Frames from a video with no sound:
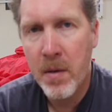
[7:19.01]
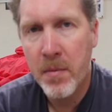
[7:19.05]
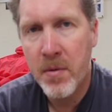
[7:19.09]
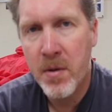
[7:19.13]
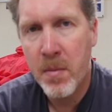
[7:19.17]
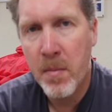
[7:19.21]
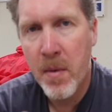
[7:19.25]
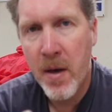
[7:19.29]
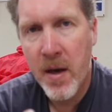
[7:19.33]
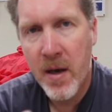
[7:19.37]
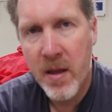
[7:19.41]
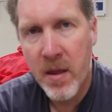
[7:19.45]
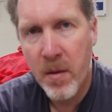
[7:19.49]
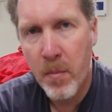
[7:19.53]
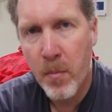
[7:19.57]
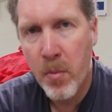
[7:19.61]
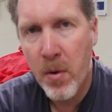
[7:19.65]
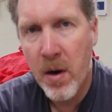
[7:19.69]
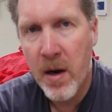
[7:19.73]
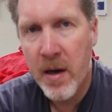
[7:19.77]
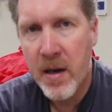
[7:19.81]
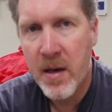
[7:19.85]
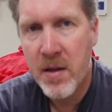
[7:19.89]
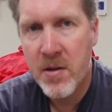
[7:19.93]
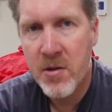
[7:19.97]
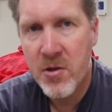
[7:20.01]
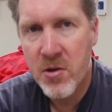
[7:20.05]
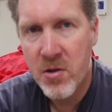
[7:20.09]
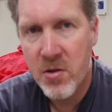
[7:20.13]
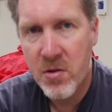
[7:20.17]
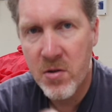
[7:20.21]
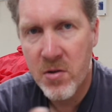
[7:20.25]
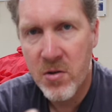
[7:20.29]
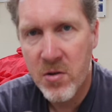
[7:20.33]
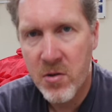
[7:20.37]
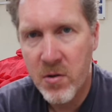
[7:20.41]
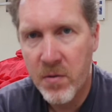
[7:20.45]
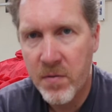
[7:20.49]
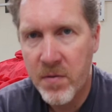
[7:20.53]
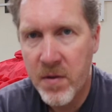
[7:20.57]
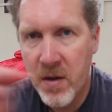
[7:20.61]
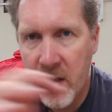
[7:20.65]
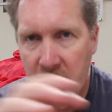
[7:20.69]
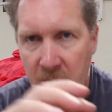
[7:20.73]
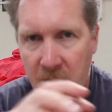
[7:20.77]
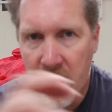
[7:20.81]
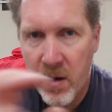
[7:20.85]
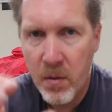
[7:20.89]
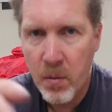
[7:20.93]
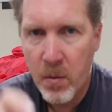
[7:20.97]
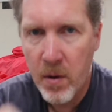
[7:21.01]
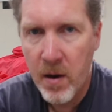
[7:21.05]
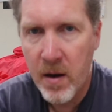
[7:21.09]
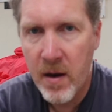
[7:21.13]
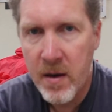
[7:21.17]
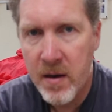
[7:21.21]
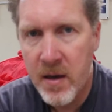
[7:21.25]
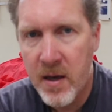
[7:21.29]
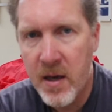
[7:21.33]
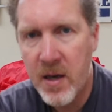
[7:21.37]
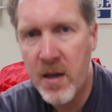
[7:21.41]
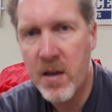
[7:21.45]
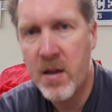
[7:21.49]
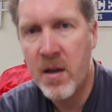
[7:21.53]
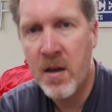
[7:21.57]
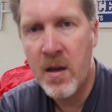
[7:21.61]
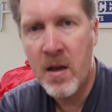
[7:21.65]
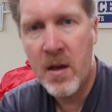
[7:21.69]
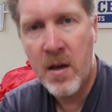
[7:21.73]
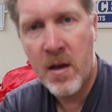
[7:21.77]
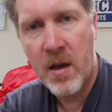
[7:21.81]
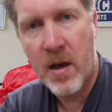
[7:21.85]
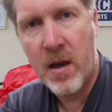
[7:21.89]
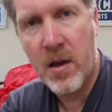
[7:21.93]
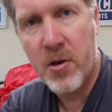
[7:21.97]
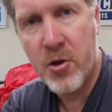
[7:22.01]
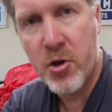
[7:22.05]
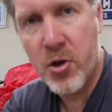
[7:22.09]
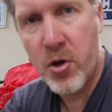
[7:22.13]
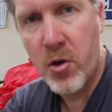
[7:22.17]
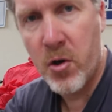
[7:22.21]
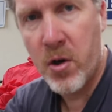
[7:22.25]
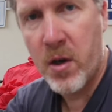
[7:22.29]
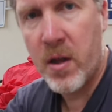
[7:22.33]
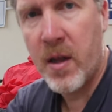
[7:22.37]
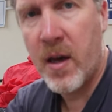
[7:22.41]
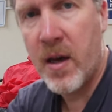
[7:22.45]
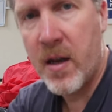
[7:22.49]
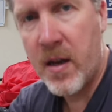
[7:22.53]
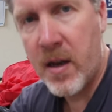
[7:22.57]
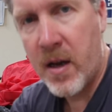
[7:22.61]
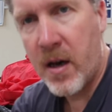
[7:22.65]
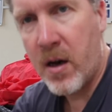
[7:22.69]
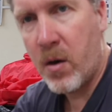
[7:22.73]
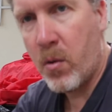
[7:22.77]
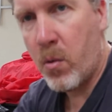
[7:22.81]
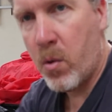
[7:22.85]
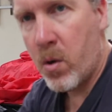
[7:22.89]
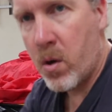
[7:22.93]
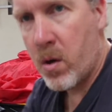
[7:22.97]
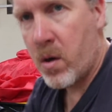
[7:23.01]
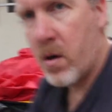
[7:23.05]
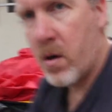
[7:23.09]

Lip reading: able to make the brackets and stuff to get it where I need. I'll show you that now.